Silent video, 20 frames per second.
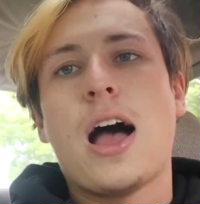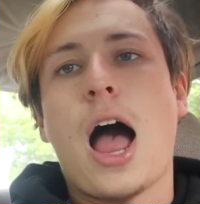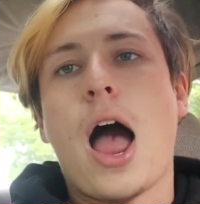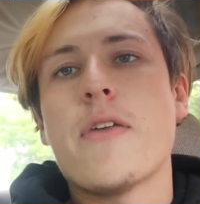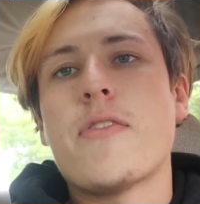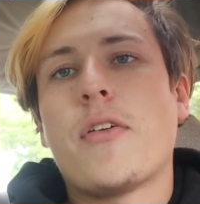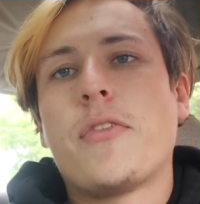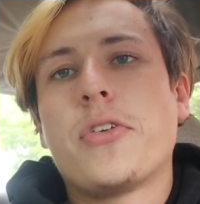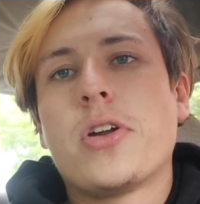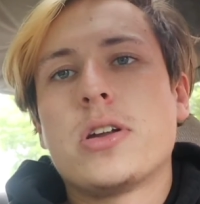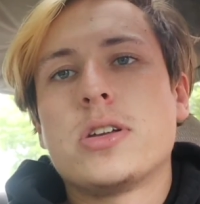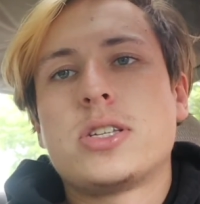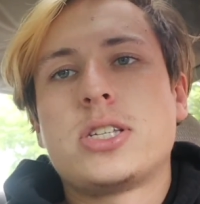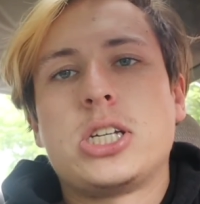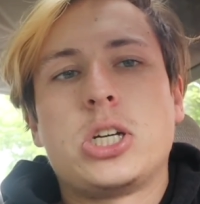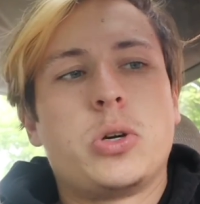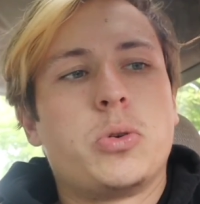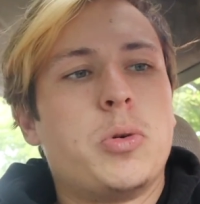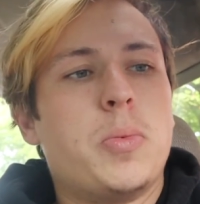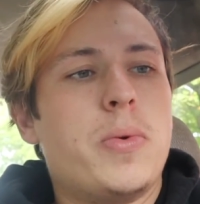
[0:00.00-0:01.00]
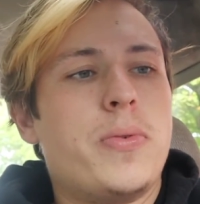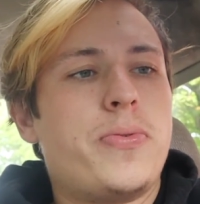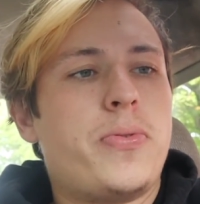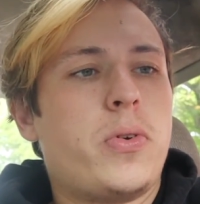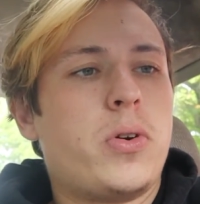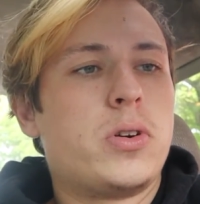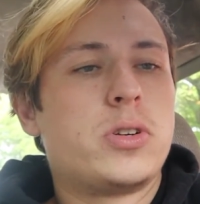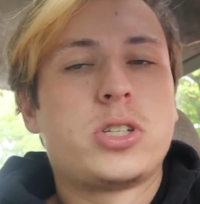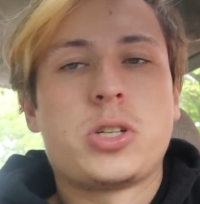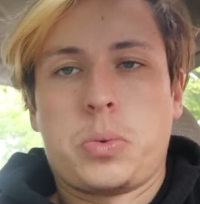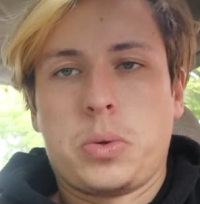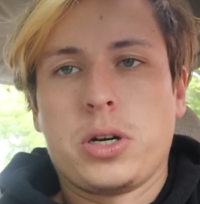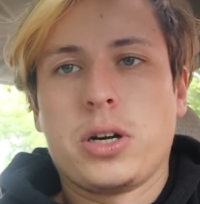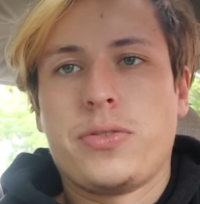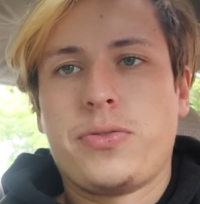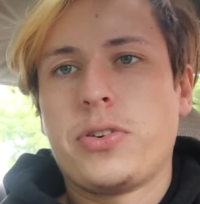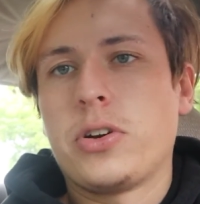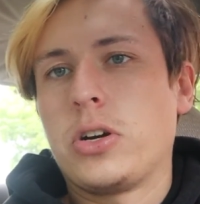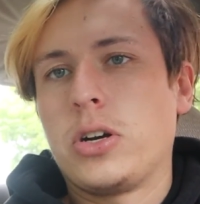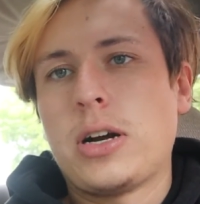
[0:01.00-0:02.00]
I've never done a steering wheel before, so we're gonna
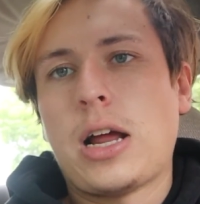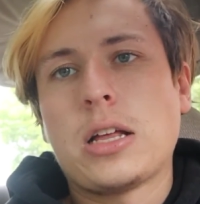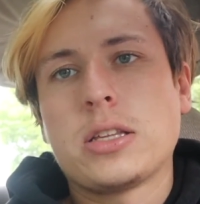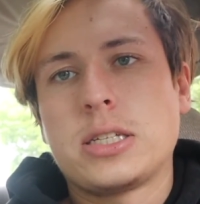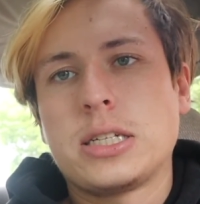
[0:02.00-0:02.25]
figure it out